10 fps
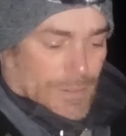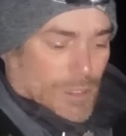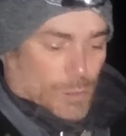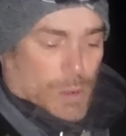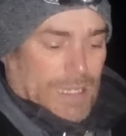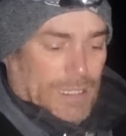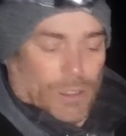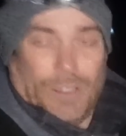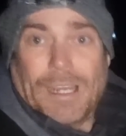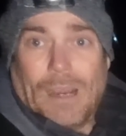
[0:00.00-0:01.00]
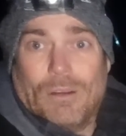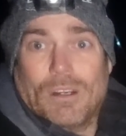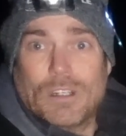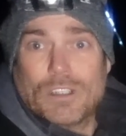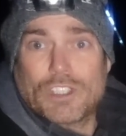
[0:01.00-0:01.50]
We'll whack it on now,
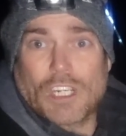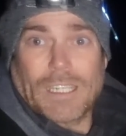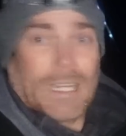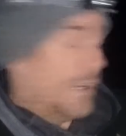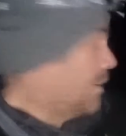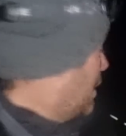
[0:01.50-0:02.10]
chuck it out,